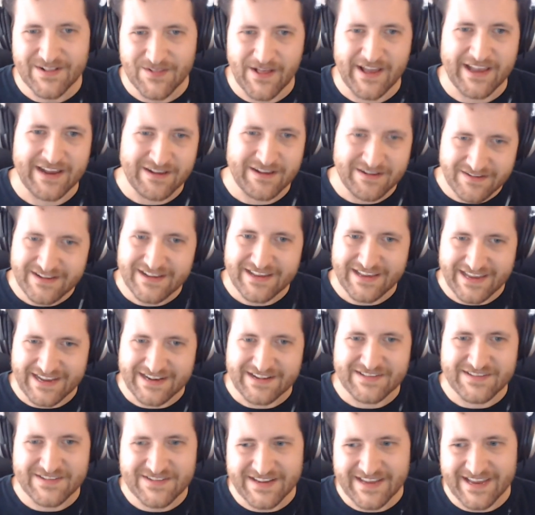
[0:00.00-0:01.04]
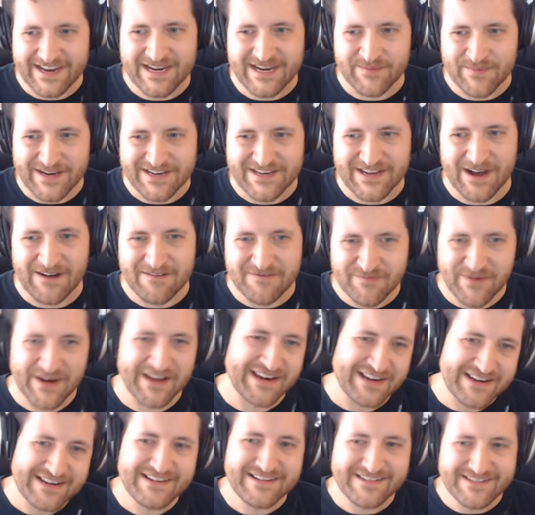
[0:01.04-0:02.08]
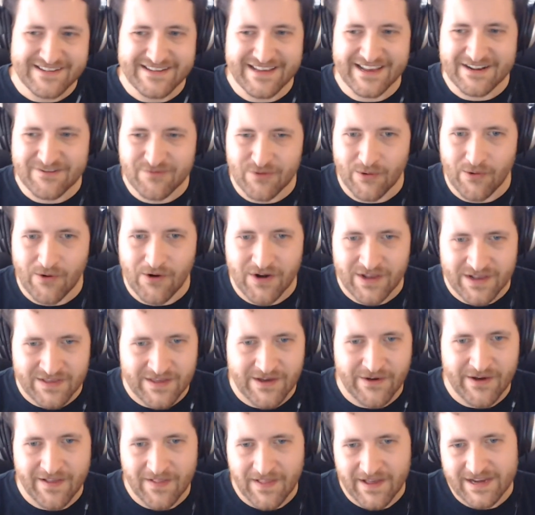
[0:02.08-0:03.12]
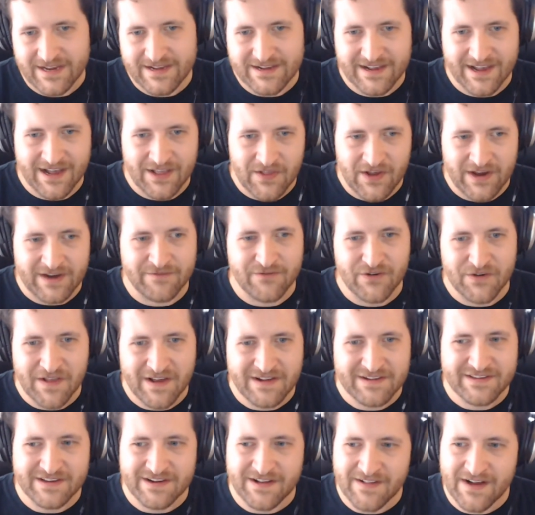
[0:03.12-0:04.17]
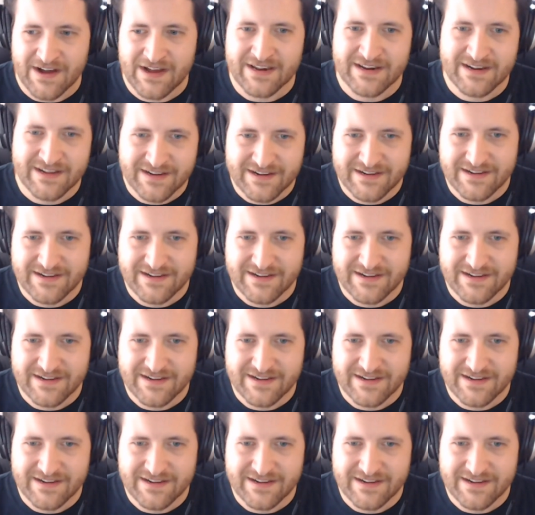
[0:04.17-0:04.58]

Like it can be tough, but it's rewarding though. I like freelancing a lot.